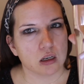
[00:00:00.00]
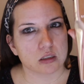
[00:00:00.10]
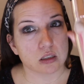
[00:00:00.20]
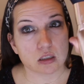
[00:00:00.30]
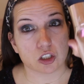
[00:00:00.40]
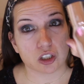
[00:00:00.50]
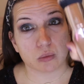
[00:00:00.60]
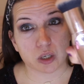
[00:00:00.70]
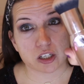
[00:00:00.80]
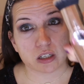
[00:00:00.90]
this is such a
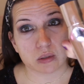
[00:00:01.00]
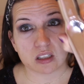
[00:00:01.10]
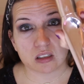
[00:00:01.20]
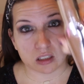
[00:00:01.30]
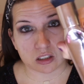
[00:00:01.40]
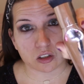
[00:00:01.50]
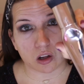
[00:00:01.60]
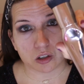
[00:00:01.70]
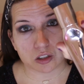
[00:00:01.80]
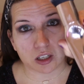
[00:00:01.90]
good brush, and it was
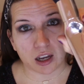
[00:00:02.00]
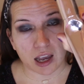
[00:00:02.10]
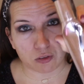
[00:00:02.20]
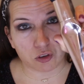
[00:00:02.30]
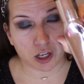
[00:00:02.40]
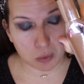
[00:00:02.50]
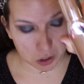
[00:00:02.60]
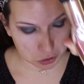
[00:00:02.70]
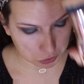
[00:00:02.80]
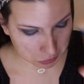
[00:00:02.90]
$6 at freaking
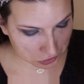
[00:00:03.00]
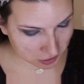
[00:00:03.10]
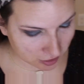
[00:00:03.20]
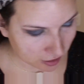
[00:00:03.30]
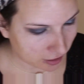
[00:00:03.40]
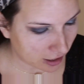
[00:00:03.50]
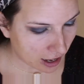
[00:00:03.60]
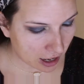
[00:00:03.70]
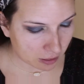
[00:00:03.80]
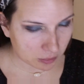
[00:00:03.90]
Marshall's.
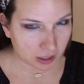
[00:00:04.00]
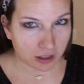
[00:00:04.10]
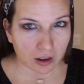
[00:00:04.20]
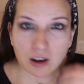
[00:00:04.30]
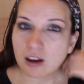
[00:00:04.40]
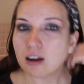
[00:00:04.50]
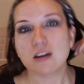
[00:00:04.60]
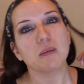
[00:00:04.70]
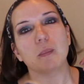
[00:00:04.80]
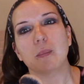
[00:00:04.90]
I'm like
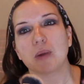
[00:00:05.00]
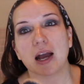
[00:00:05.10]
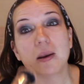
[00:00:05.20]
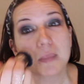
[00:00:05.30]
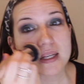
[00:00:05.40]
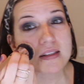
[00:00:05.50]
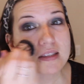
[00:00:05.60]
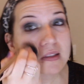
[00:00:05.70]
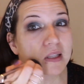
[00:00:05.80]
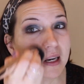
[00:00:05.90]
kind of pissed
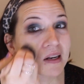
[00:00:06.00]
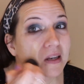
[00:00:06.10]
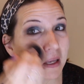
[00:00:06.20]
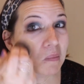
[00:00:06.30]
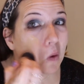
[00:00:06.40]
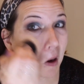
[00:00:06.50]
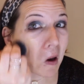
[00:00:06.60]
that I didn't get more.